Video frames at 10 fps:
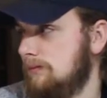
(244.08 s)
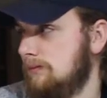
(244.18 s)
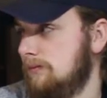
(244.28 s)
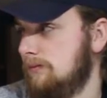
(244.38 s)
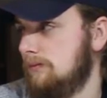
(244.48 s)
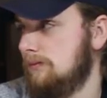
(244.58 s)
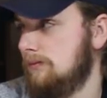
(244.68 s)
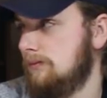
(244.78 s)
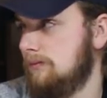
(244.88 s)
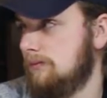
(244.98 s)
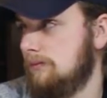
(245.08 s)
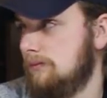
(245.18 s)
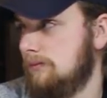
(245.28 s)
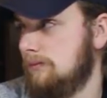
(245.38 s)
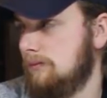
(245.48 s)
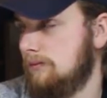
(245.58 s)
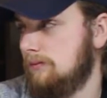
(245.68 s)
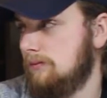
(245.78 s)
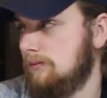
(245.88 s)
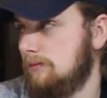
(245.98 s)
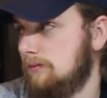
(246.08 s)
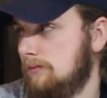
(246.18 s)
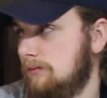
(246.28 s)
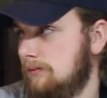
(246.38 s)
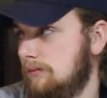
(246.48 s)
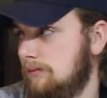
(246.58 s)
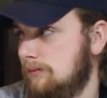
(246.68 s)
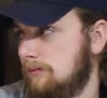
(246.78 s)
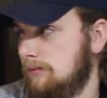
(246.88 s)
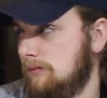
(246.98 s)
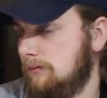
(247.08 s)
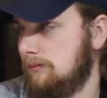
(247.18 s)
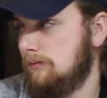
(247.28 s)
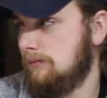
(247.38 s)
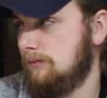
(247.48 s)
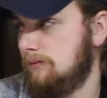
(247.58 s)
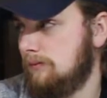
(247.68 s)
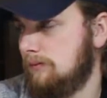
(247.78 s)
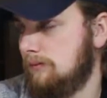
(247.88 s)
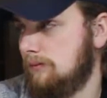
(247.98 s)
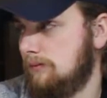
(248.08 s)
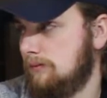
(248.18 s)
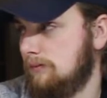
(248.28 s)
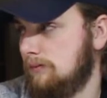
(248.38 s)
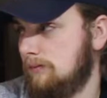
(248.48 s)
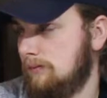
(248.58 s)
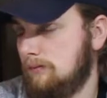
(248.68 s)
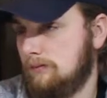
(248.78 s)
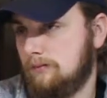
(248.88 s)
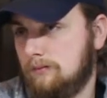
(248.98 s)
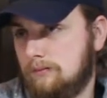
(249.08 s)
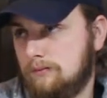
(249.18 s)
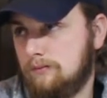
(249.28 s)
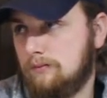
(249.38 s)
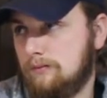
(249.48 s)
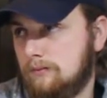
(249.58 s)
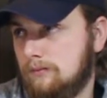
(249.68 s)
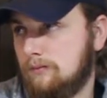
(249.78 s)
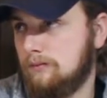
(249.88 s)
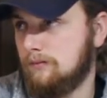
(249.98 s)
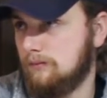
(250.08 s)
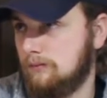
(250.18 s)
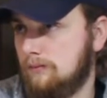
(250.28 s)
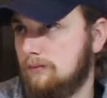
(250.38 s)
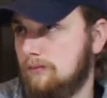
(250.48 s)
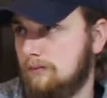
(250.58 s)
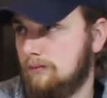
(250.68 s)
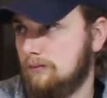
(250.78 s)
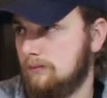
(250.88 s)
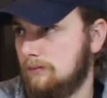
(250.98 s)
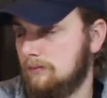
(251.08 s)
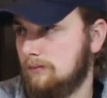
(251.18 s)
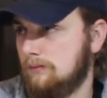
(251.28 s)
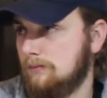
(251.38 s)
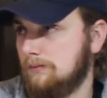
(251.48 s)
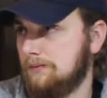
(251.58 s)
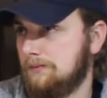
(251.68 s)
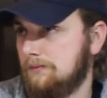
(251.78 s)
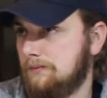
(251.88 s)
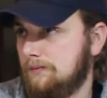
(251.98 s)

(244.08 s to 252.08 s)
The person shown says nothing.